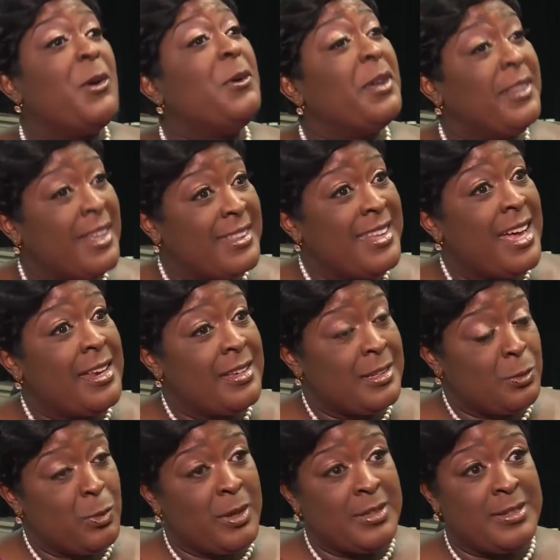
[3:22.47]
Knowing that that
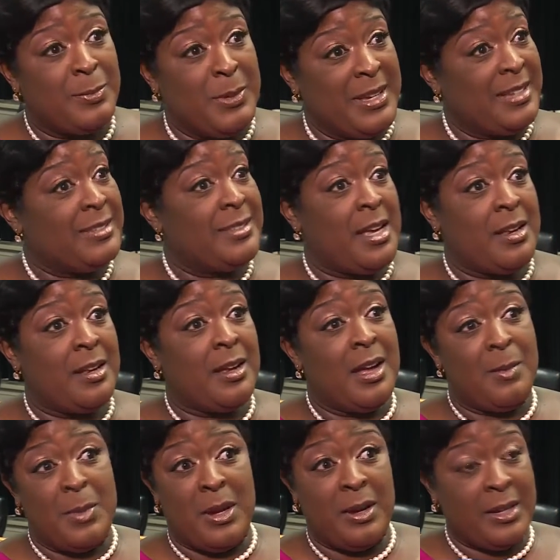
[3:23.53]
is what's being stated
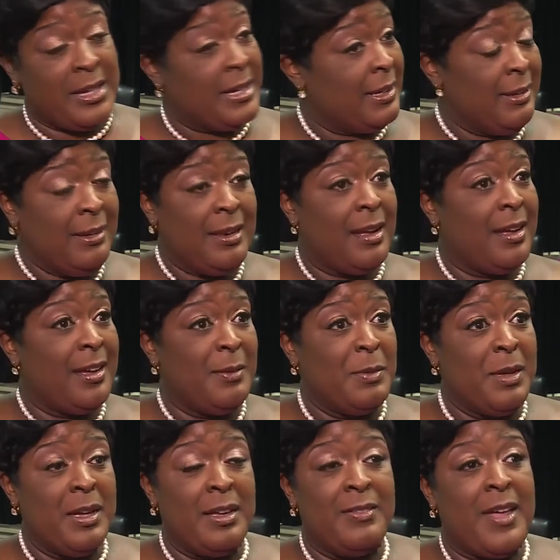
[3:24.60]
coming in,
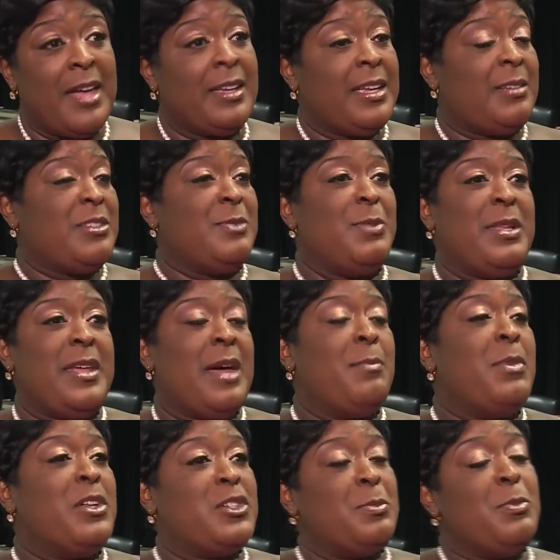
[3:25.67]
that gets me
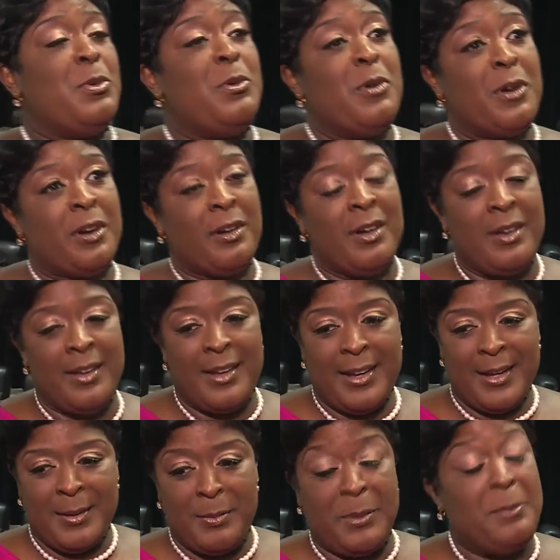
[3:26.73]
that much more
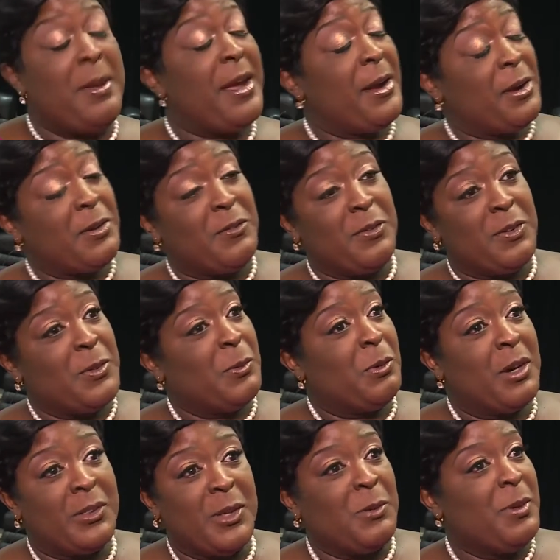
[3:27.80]
prepared for the
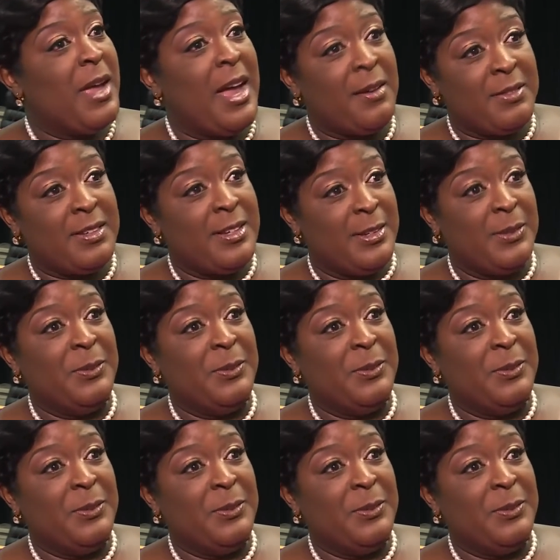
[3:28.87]
work that we have to